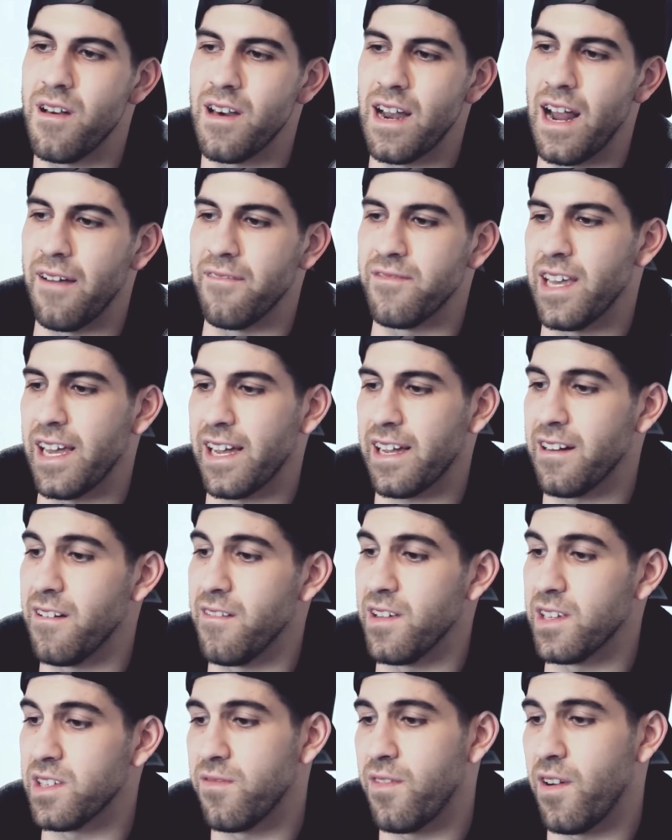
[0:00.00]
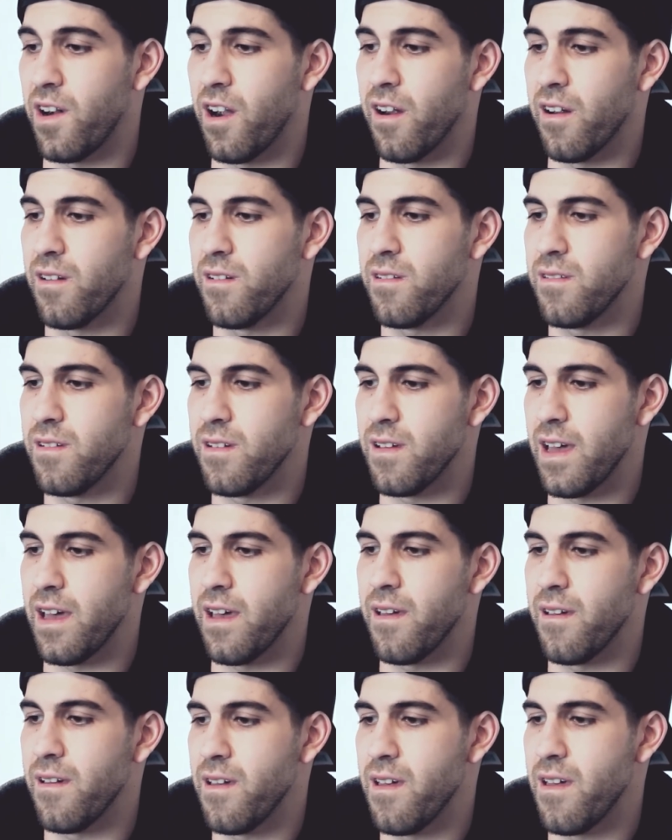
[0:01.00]
I've taken it this far.
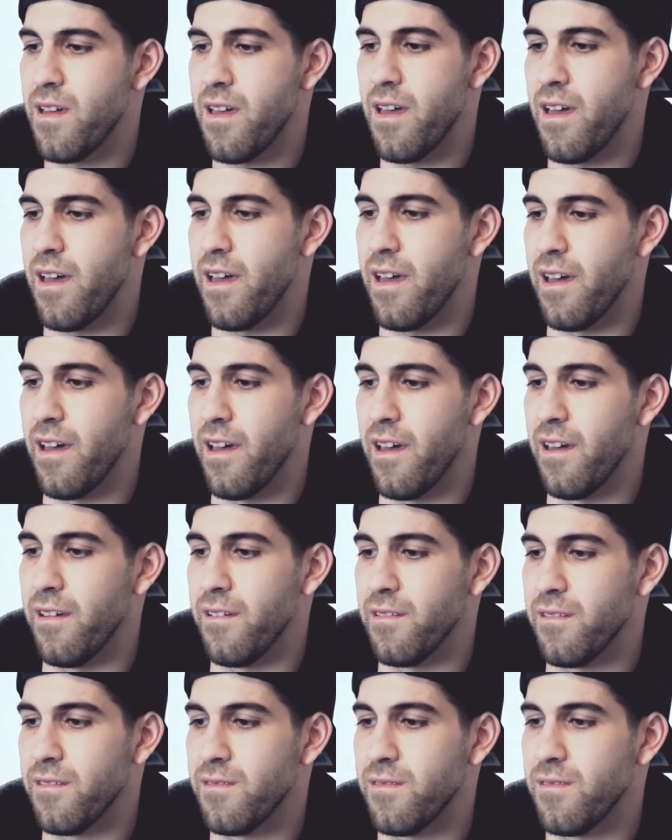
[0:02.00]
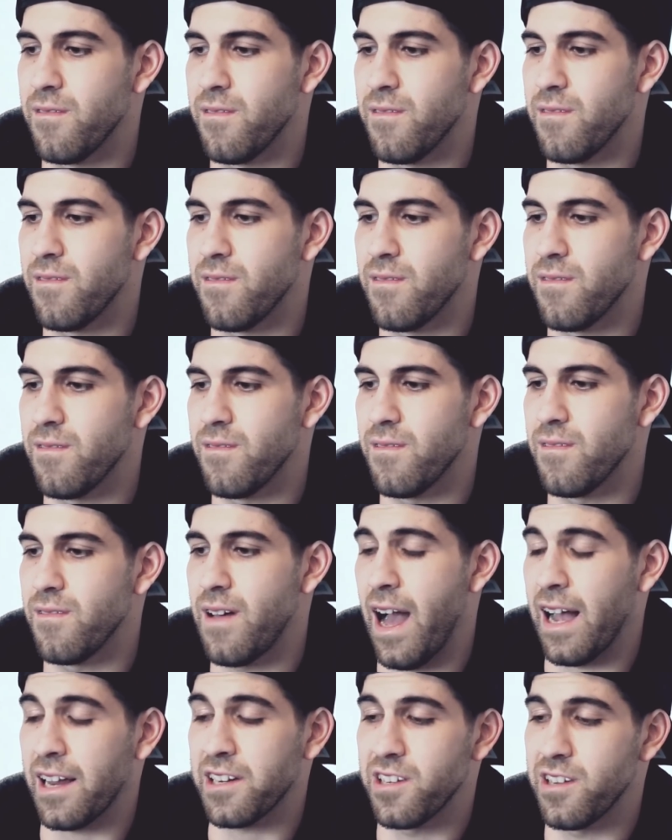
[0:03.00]
And
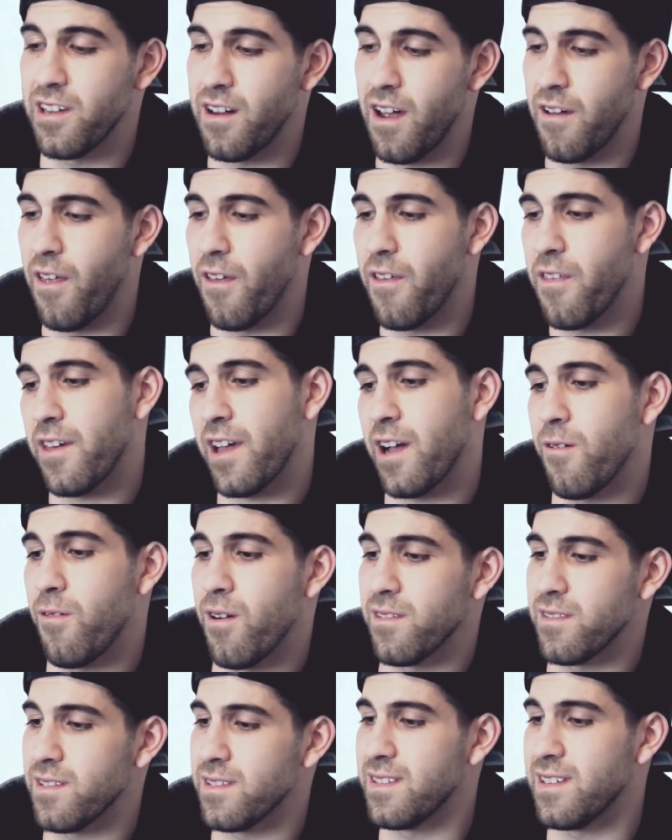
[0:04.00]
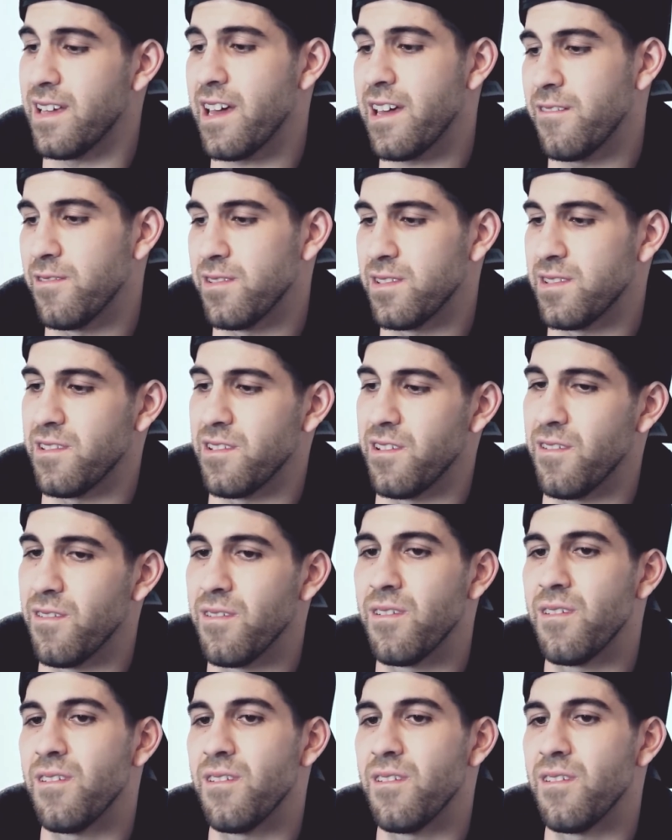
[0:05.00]
actually, another thing I wanted to say was, you know,